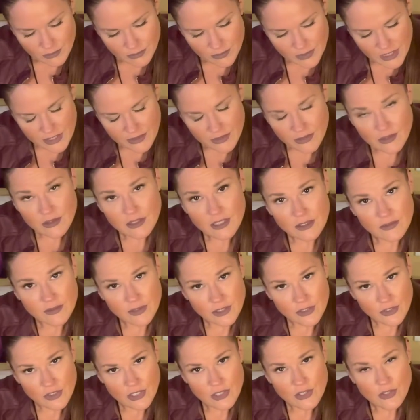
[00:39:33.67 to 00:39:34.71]
and their love
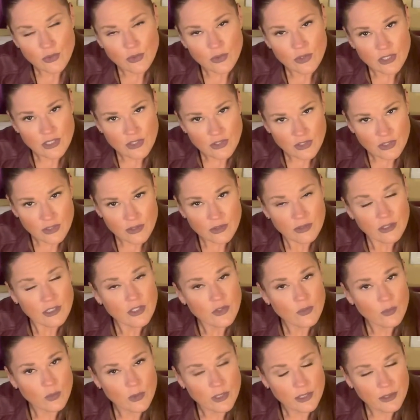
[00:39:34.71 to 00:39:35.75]
energies towards each other, and
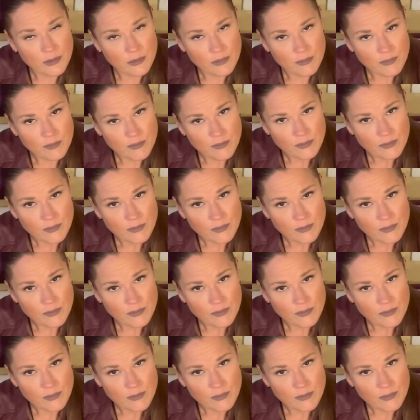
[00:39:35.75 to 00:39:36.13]
it's real.